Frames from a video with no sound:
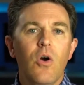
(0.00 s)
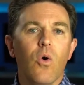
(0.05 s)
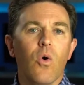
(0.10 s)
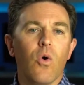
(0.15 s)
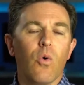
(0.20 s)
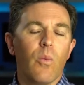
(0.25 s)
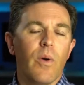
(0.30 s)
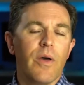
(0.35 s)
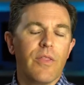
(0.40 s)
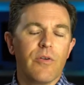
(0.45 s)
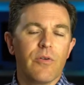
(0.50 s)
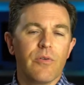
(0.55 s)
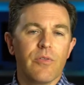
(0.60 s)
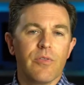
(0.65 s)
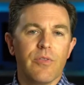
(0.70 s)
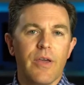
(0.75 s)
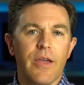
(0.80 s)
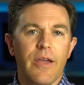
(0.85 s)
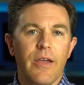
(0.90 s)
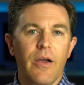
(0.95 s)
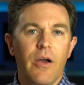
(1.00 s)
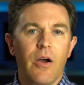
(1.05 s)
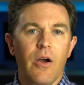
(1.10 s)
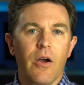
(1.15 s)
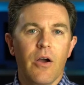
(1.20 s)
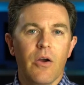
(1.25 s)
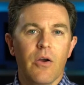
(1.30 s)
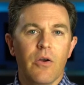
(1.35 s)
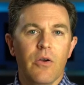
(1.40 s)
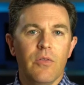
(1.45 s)
or whether they
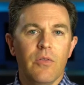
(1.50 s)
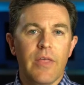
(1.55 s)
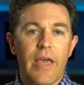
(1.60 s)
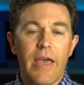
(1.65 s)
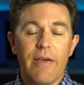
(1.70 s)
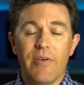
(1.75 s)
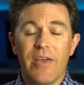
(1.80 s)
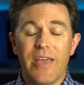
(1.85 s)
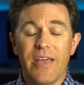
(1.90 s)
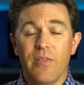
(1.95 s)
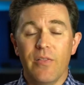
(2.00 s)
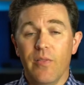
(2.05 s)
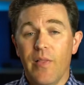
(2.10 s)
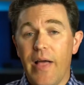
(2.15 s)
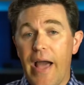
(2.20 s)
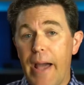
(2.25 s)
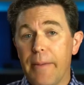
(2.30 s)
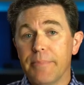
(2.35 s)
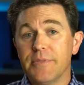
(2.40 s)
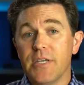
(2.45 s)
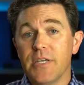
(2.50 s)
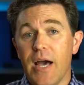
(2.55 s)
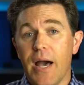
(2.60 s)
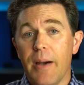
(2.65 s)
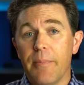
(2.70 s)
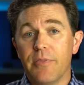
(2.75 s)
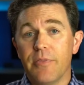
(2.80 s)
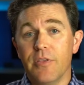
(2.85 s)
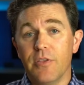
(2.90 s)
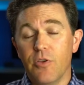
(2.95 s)
have a
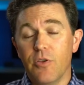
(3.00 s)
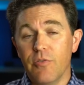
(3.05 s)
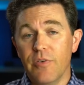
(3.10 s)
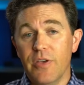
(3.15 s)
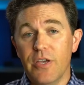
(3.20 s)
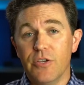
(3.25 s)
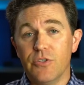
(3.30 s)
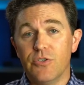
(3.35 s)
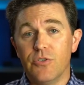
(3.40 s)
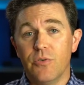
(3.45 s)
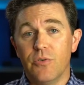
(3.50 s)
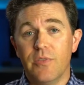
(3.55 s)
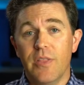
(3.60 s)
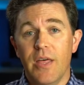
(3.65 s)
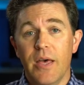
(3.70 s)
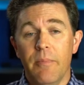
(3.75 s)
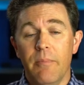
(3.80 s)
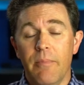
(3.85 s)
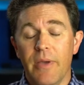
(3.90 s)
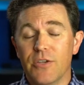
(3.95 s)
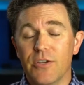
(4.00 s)
laptop that you've issued them,